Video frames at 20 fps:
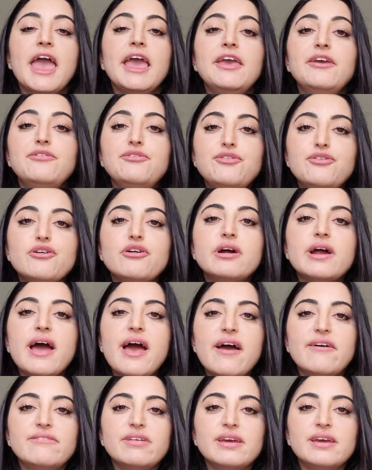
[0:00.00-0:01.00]
If you are
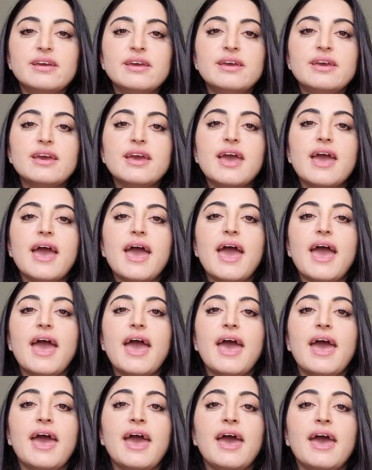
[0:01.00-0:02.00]
having
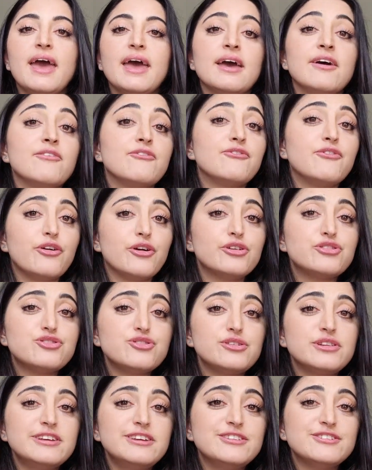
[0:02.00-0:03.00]
a
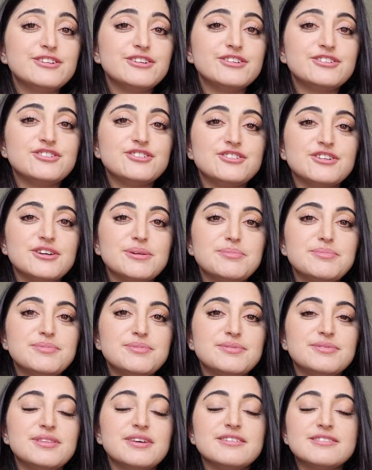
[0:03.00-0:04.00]
virtual internship
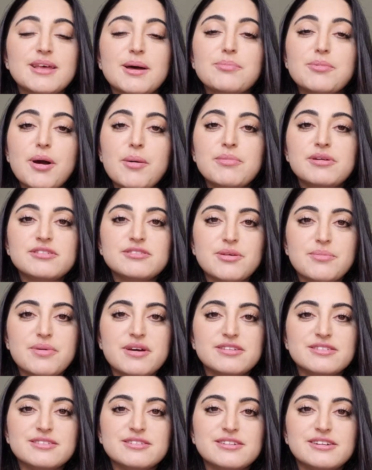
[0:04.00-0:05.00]
this upcoming
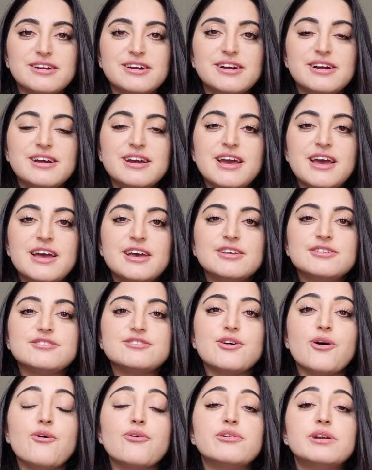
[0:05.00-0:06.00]
semester,
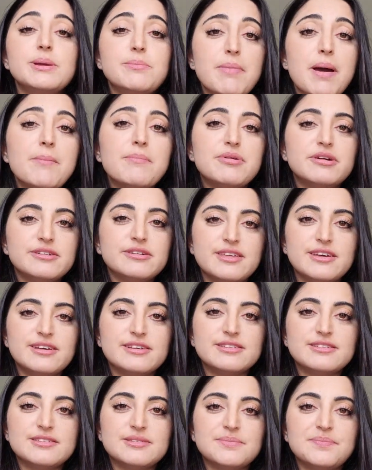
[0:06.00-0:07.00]
so remember
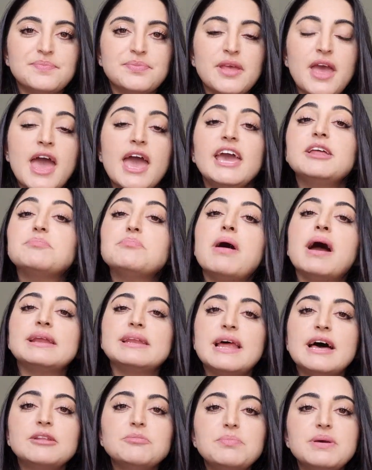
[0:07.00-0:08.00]
this. It
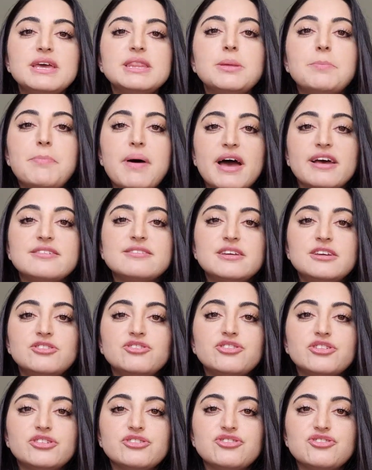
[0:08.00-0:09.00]
might not be the best
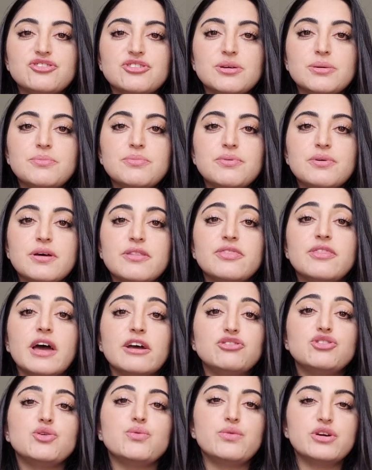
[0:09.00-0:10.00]
internship
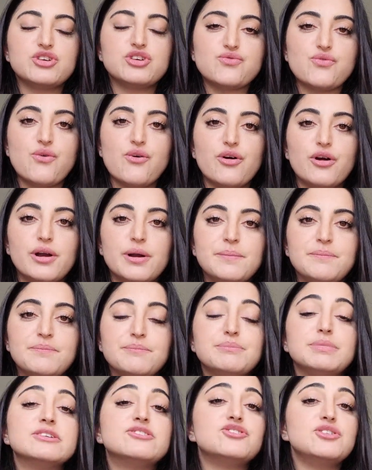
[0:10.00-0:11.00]
that you wish for,
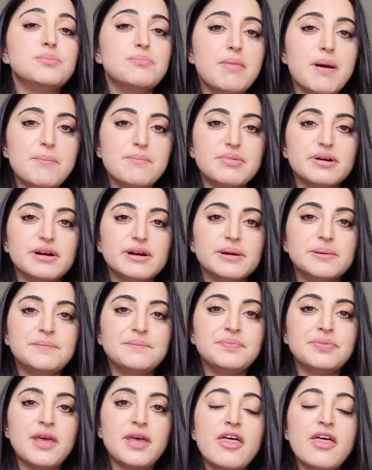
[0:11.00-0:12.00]
but remember,
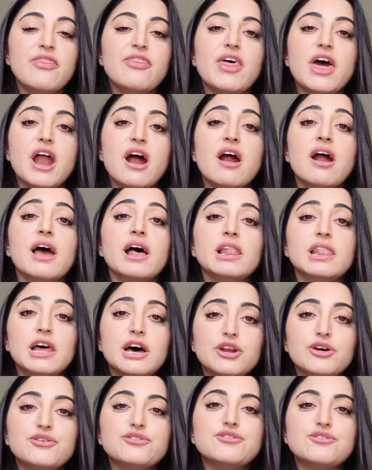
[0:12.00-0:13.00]
there are a
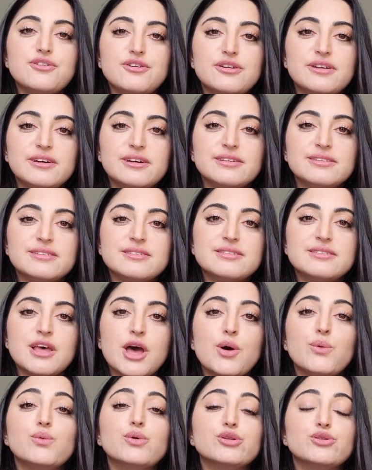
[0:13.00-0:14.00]
lot of students
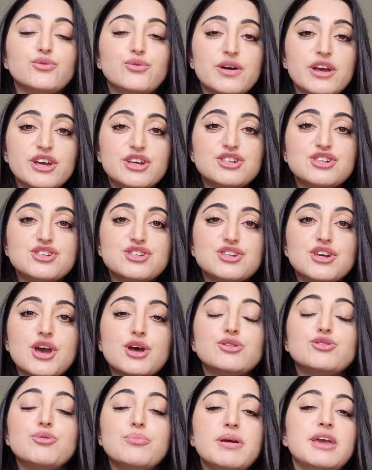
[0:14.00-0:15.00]
would wish
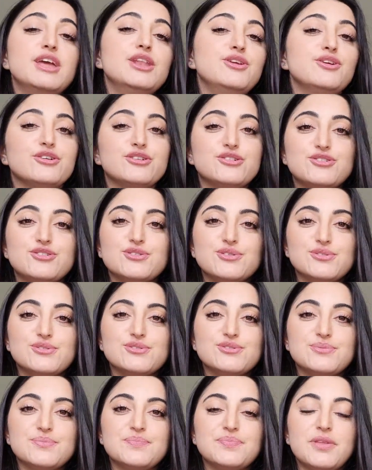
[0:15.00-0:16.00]
to be in your
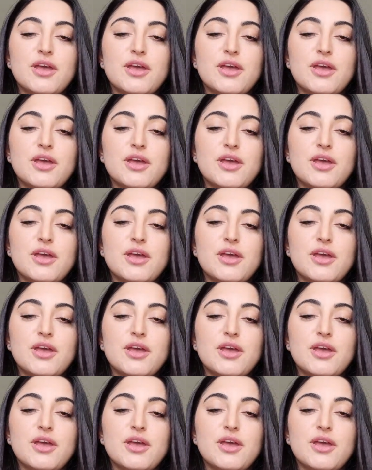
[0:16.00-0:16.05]
shoes.